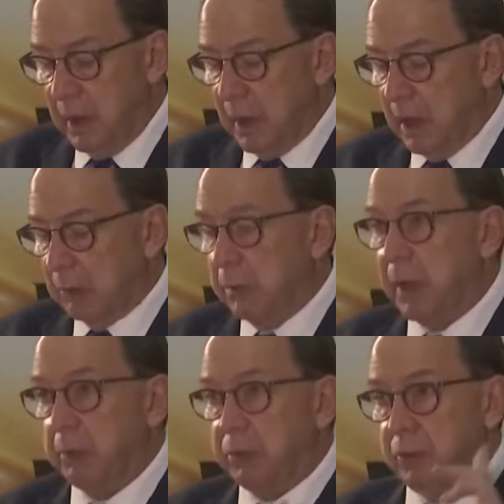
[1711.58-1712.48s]
and
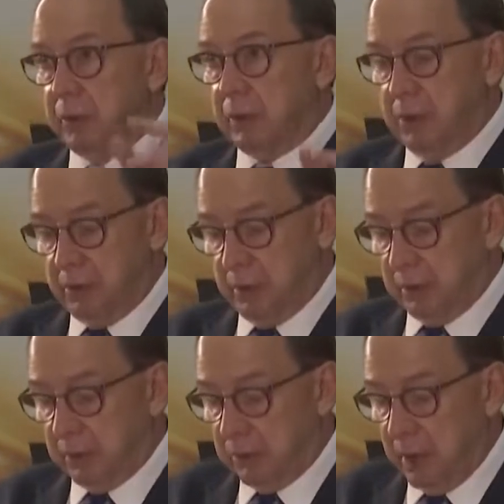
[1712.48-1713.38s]
perhaps an
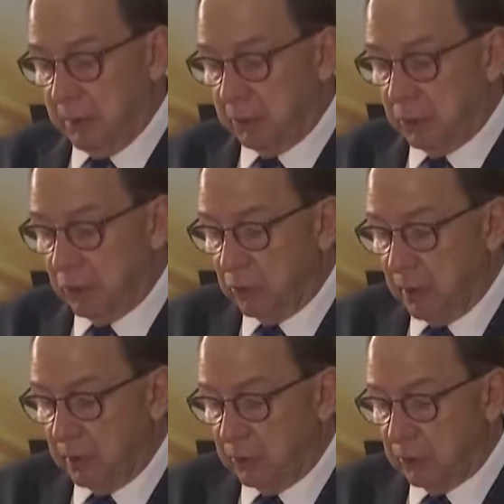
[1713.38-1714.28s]
additional time to
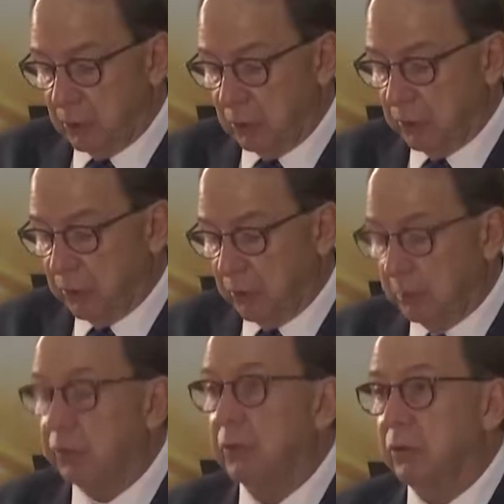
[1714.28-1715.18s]
raise with
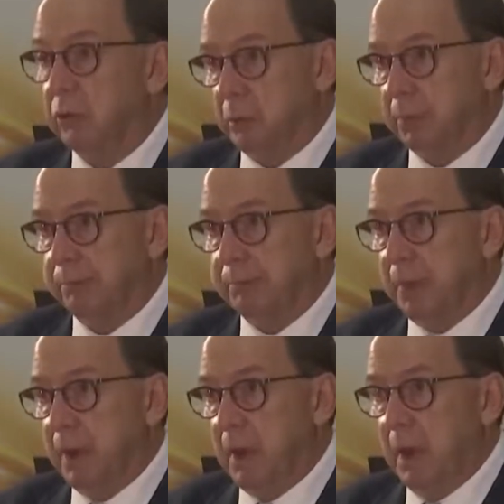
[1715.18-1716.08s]
Mr.
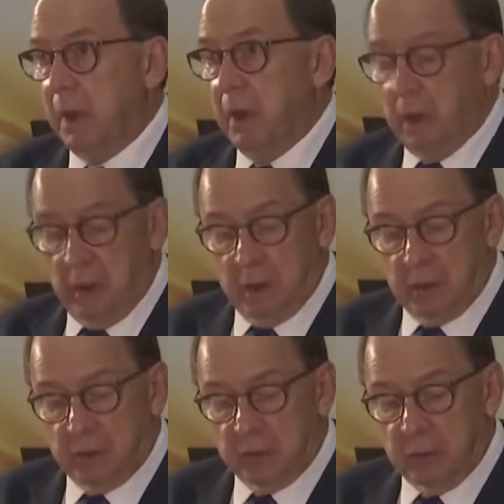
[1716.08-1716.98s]
Zuma.
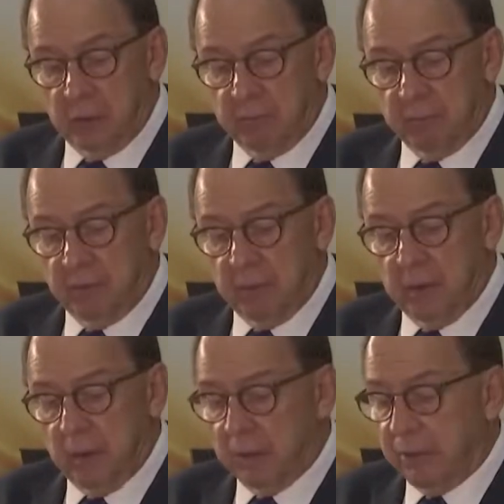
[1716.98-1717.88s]
Chair,
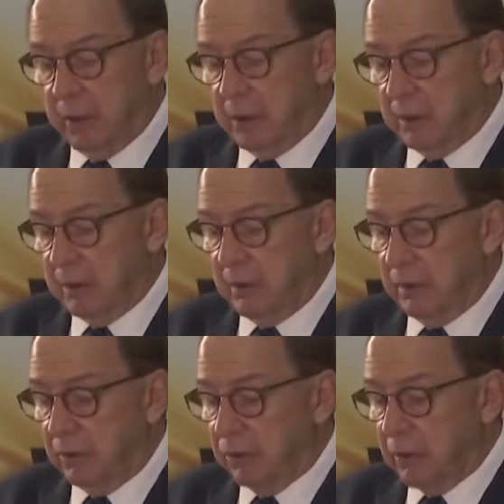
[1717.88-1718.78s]
there
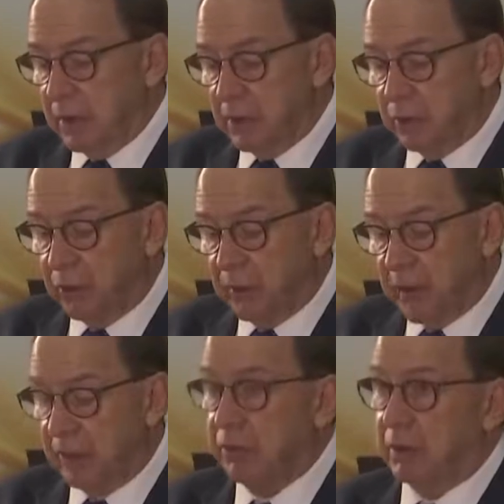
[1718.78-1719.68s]
is a need for a
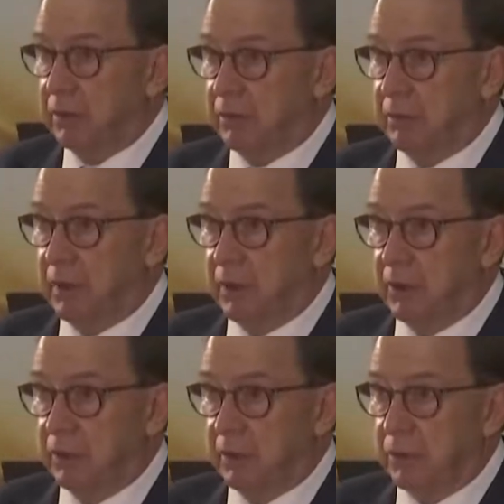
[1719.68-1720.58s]
caveat,
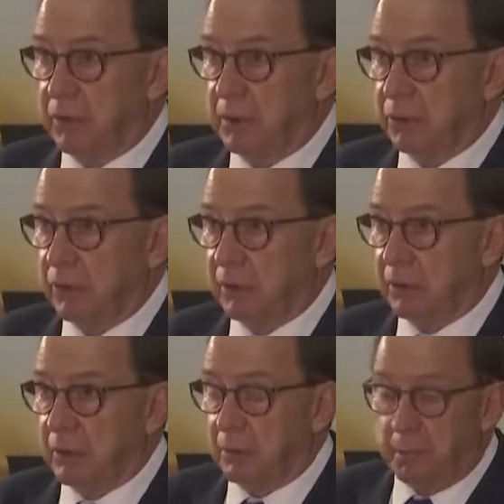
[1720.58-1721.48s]
however. It seems that
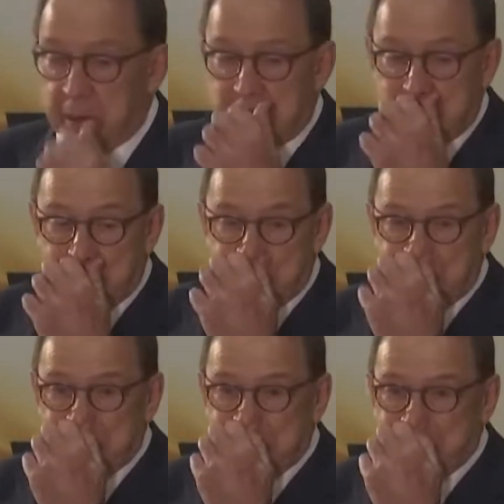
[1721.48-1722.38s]
many don't
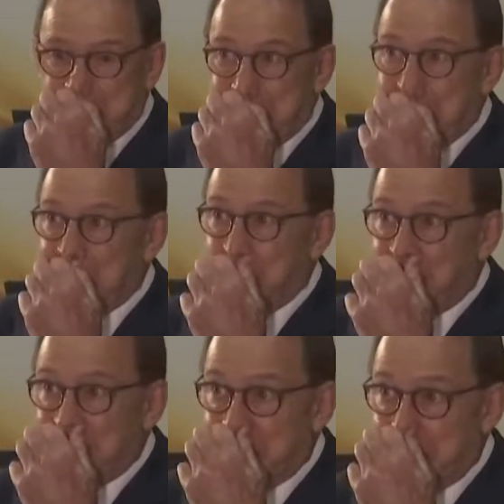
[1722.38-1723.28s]
understand
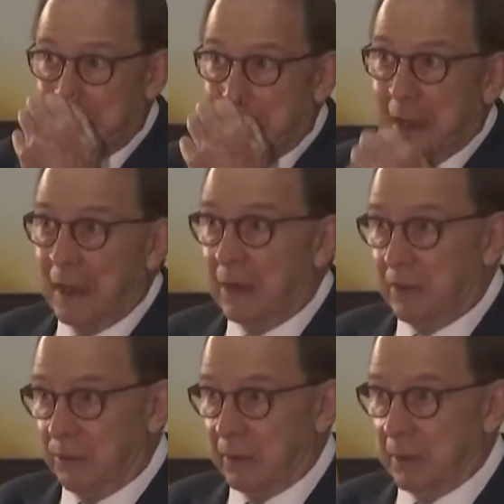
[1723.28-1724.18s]
really
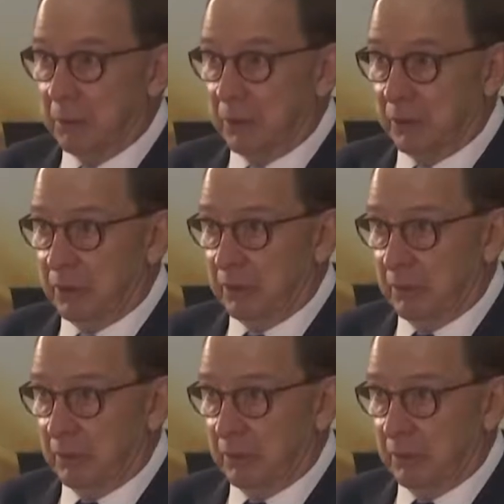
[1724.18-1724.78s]
how the Commission